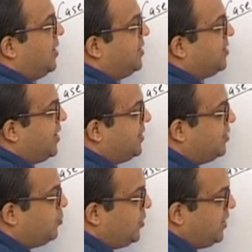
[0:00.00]
and there is
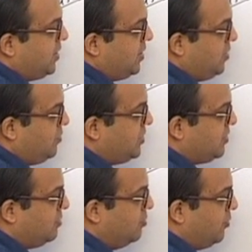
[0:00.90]
another pulley here which
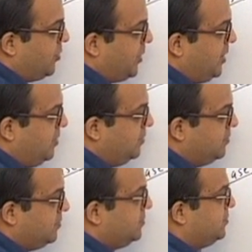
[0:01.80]
is
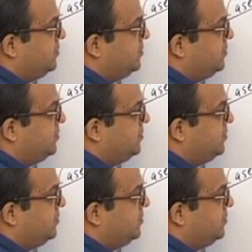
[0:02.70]
movable.